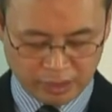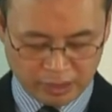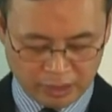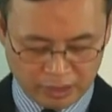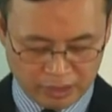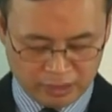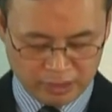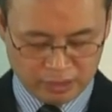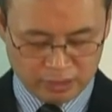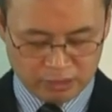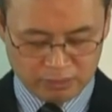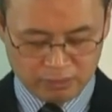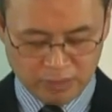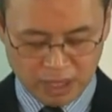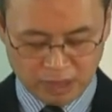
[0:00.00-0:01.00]
is
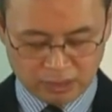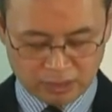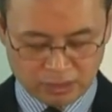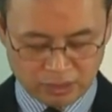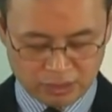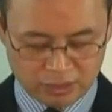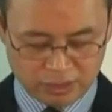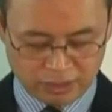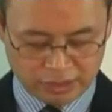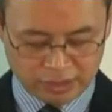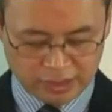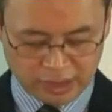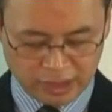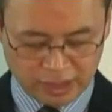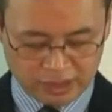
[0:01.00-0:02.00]
from God,